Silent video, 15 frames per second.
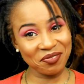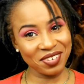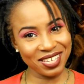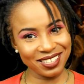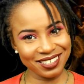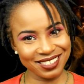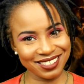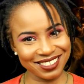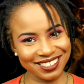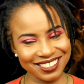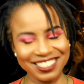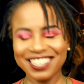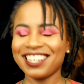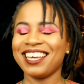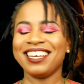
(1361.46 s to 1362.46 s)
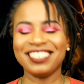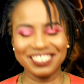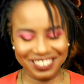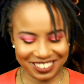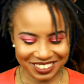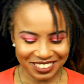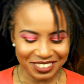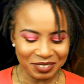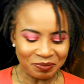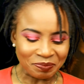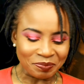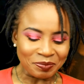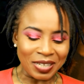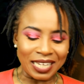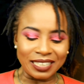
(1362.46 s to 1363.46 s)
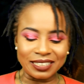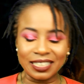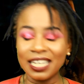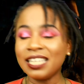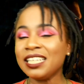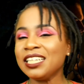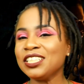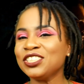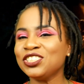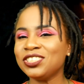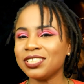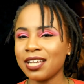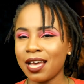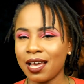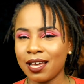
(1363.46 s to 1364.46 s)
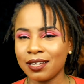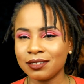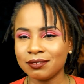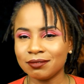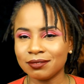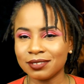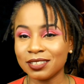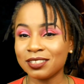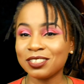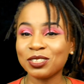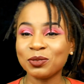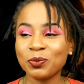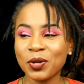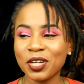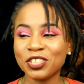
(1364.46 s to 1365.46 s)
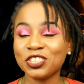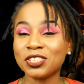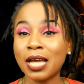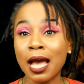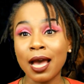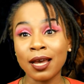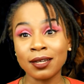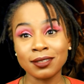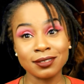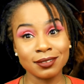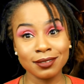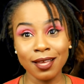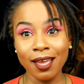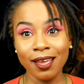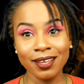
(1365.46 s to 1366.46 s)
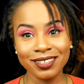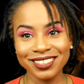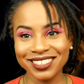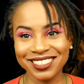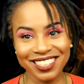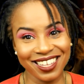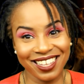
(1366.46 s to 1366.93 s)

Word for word: feast like that danny and john this is where john says